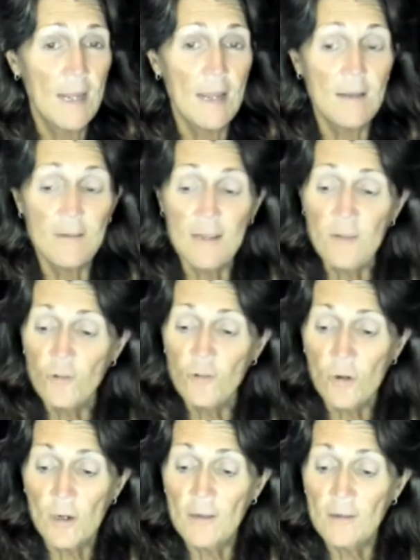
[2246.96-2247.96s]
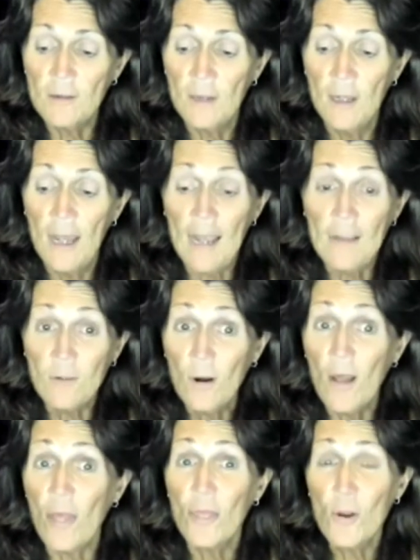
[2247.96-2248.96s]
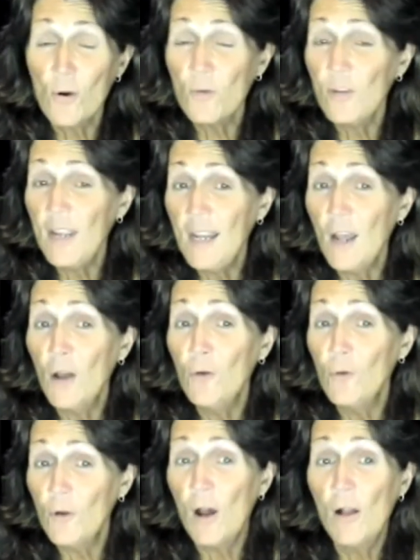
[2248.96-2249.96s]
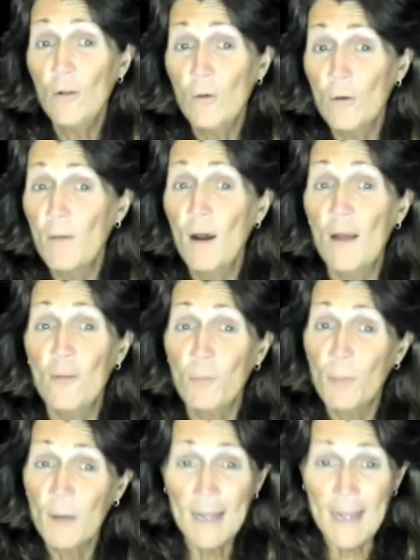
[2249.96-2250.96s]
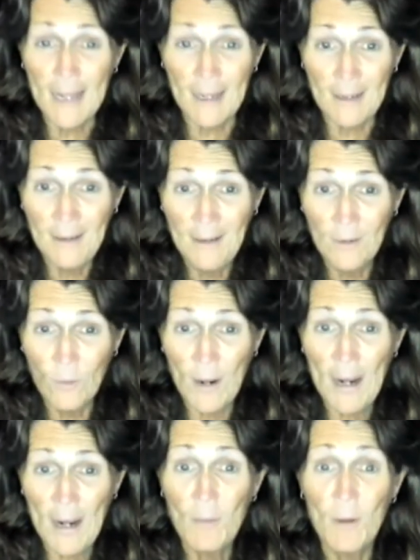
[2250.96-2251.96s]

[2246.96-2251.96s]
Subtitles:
His insurance, he's on a $1,300 a month plan, right?